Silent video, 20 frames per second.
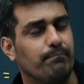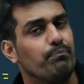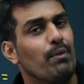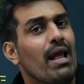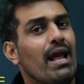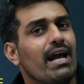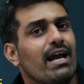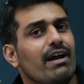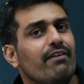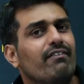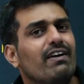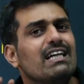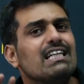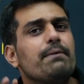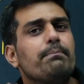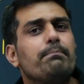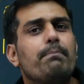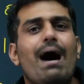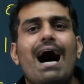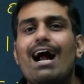If it is a
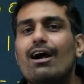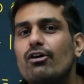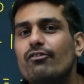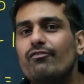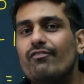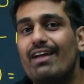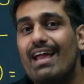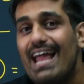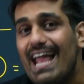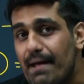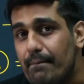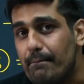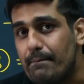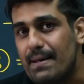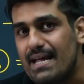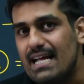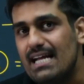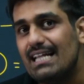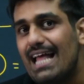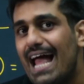part of AP,
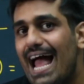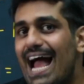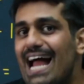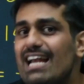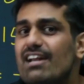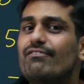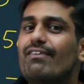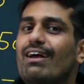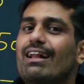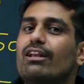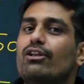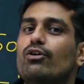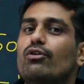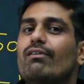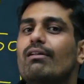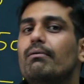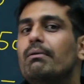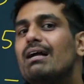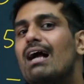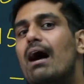n value will
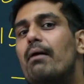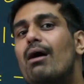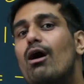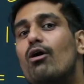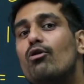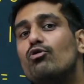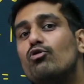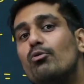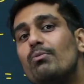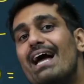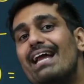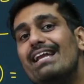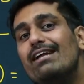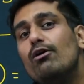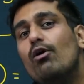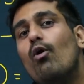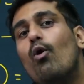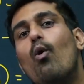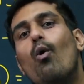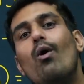come out to be any
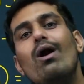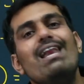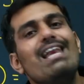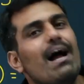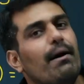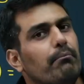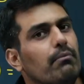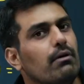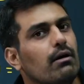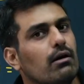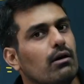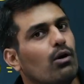whole number